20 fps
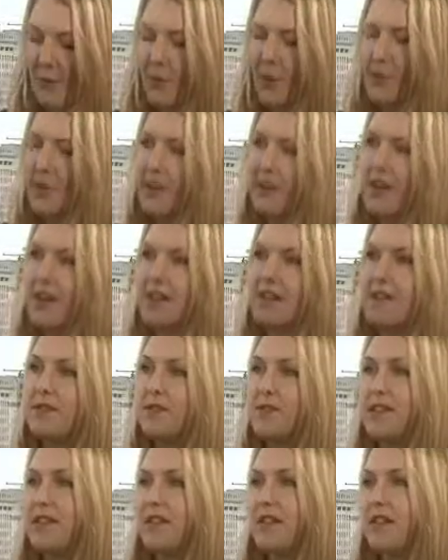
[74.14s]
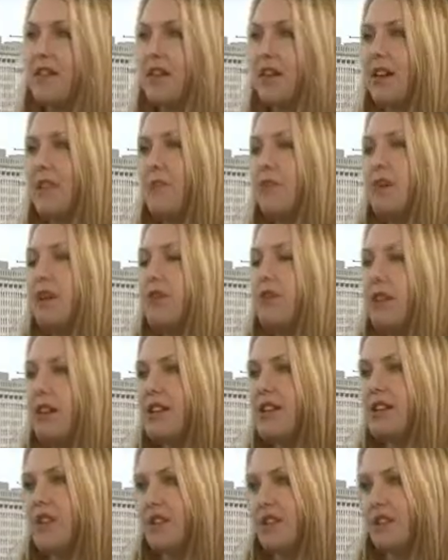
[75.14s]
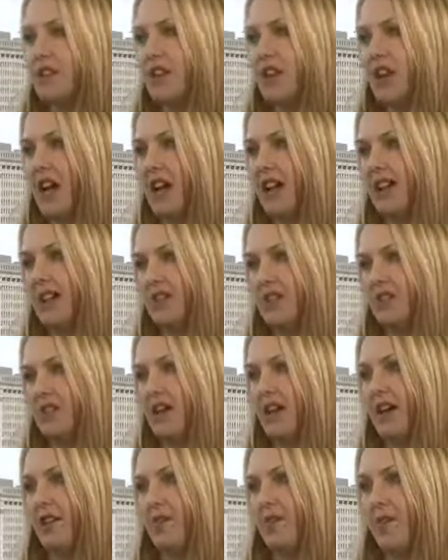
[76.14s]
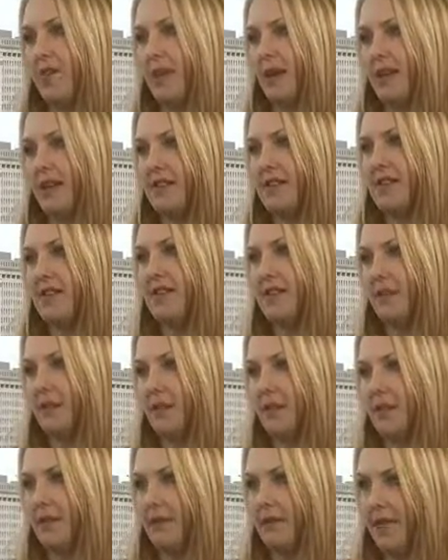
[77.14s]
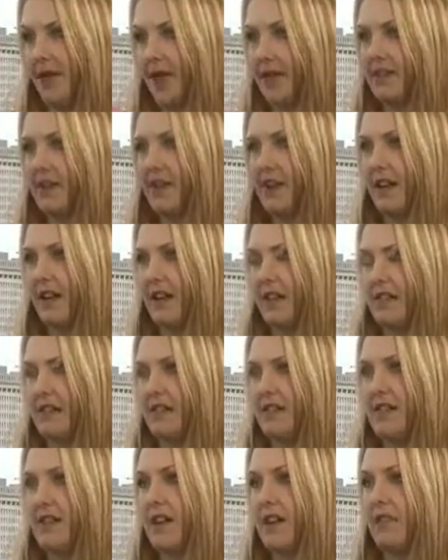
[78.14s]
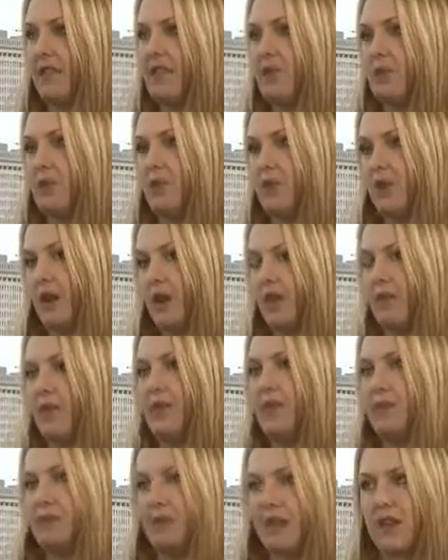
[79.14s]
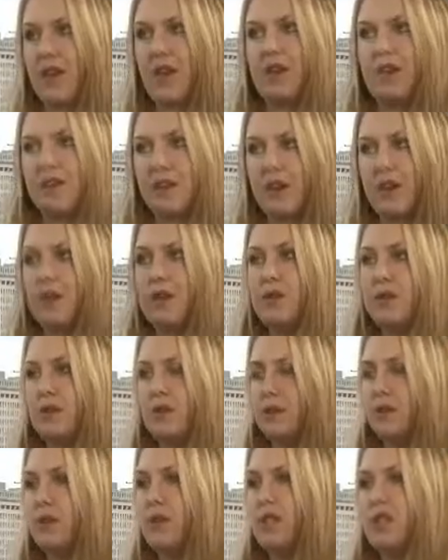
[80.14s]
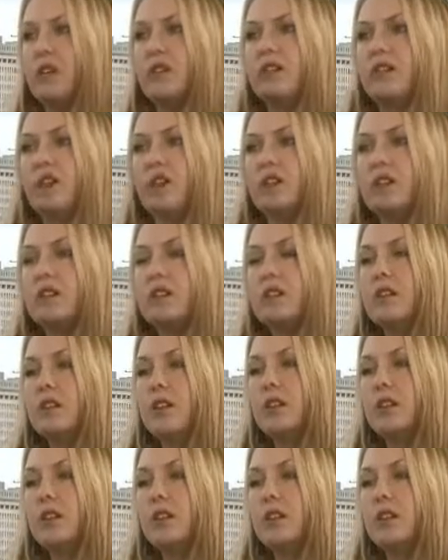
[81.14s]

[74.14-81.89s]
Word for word: what are the kind of is there like a migration challenge there for the banks in in externalising these services? What kind of steps do they have to go to to achieve that?